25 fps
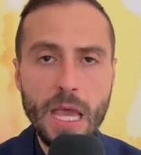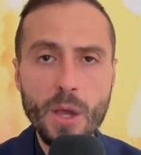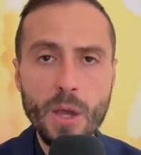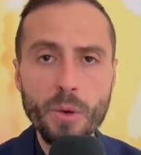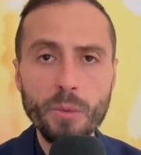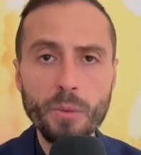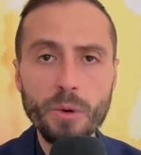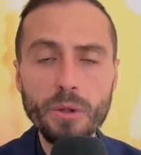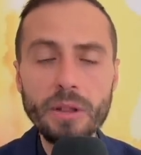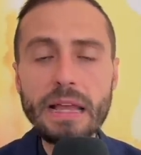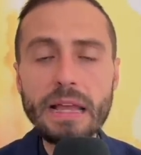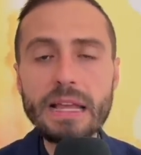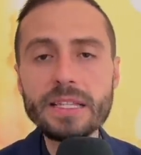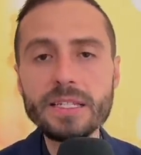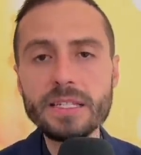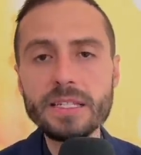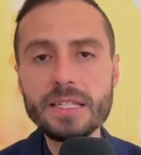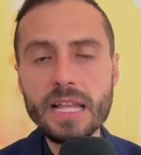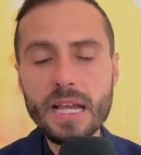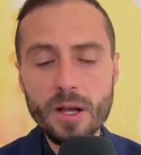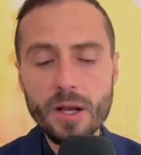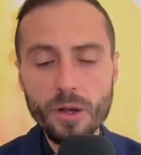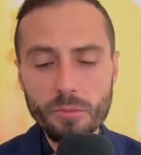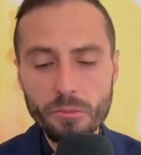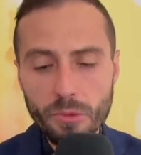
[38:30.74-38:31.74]
Well, let's
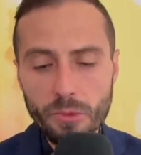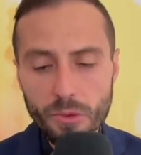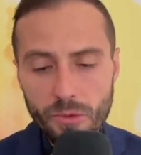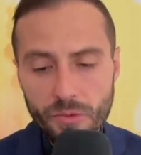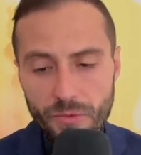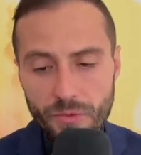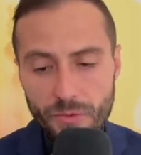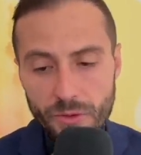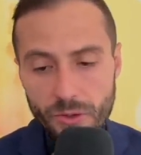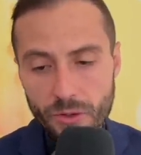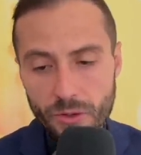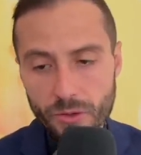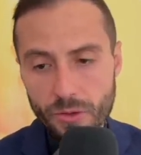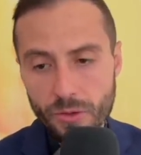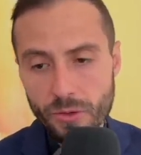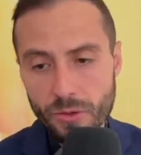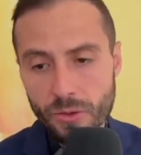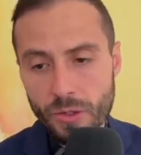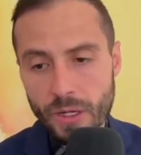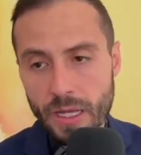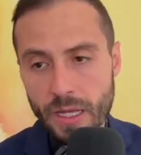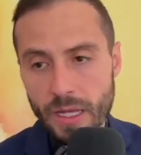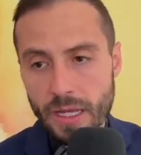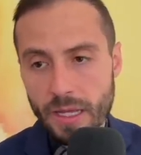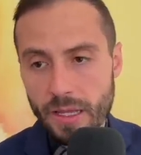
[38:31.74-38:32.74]
now move
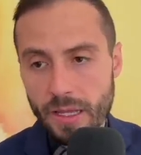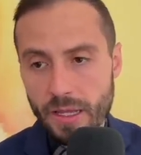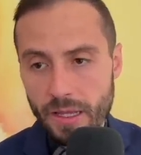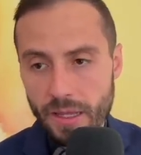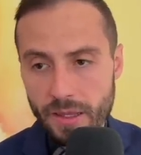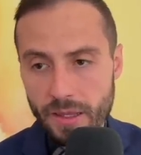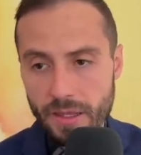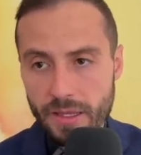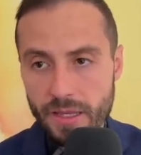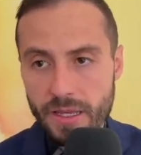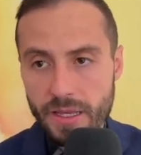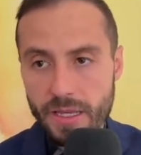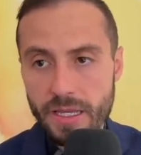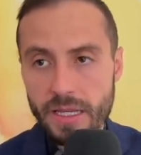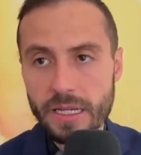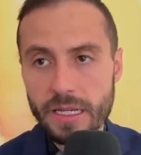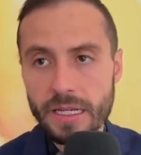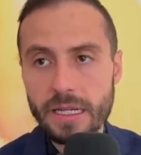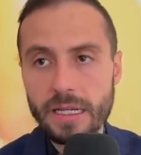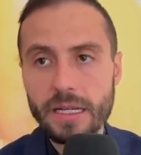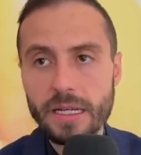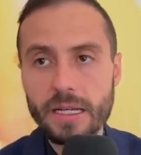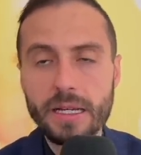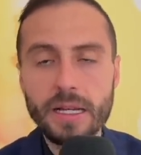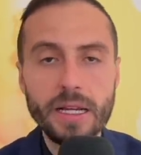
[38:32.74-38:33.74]
to the
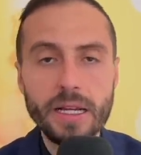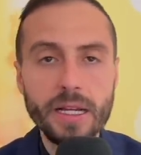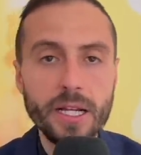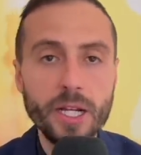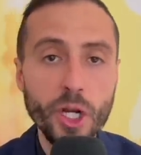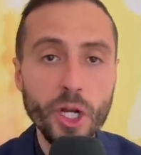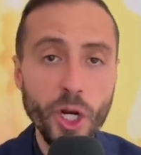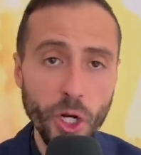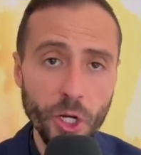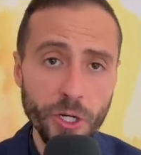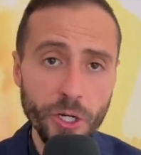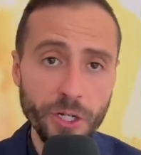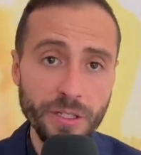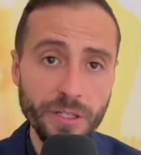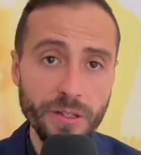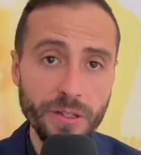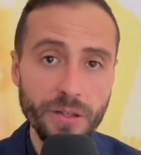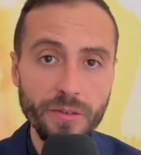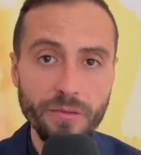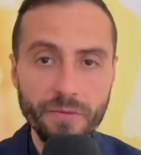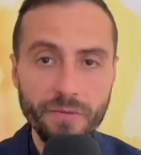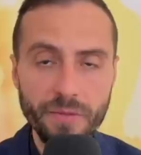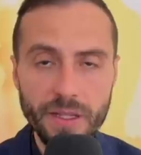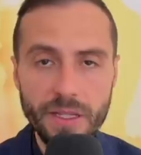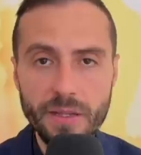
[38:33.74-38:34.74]
current
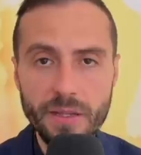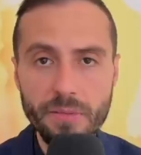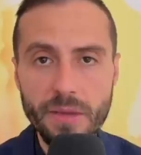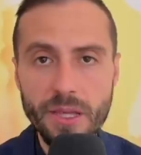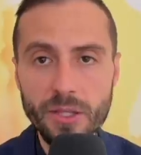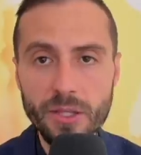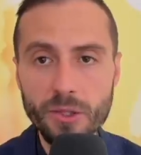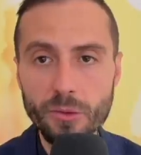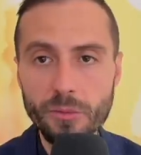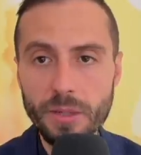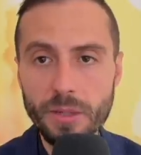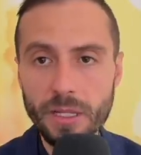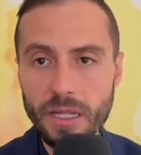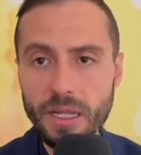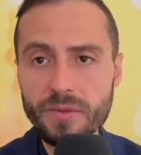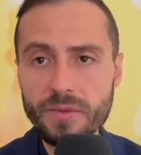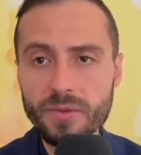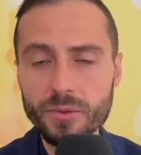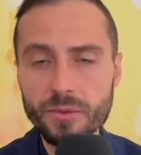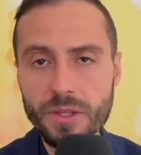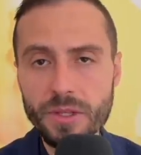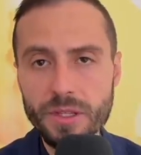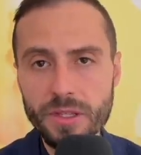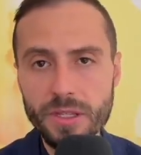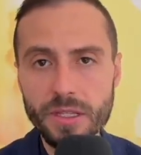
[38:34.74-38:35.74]
fundamental
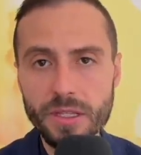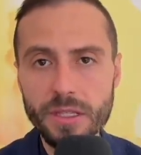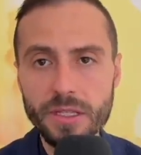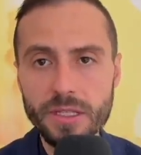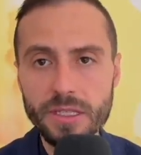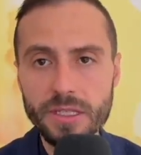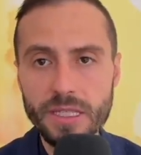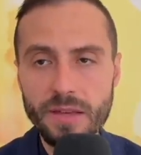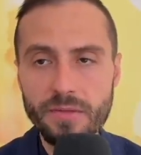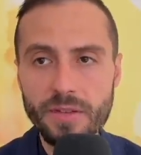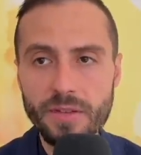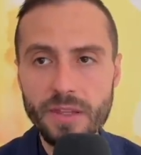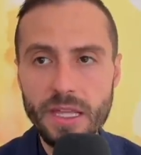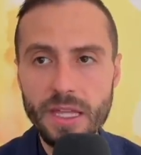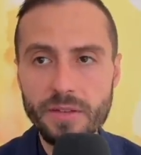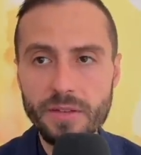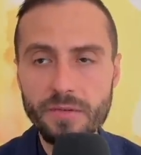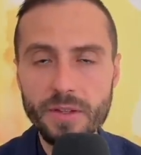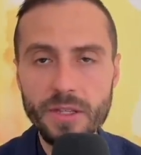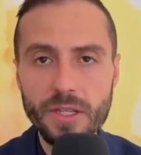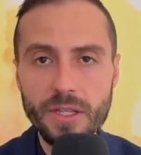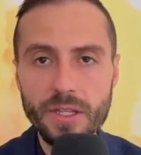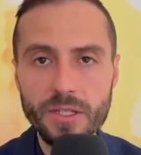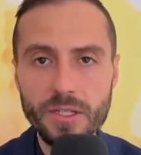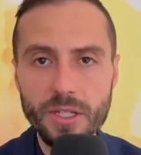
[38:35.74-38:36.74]
beliefs within the Seventh-day
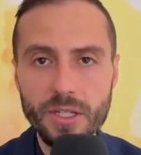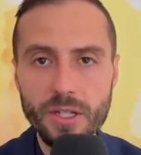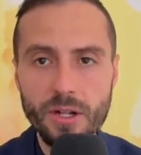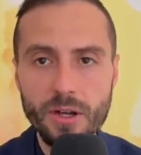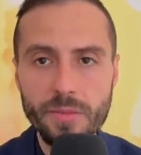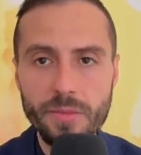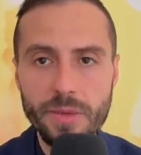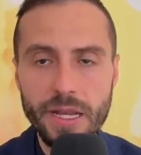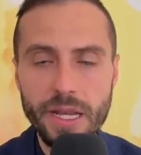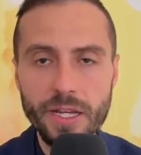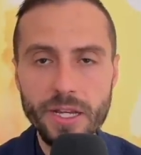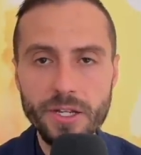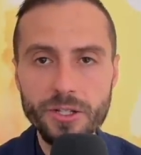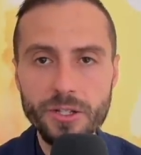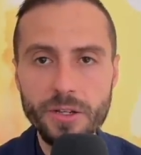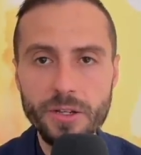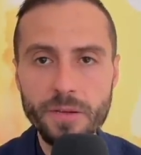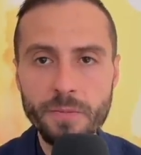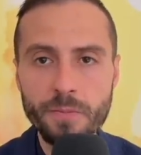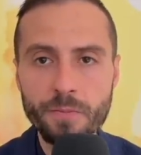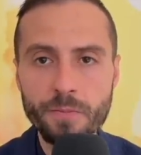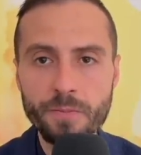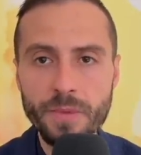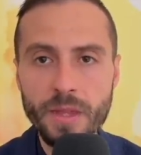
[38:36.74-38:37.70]
Adventist denomination,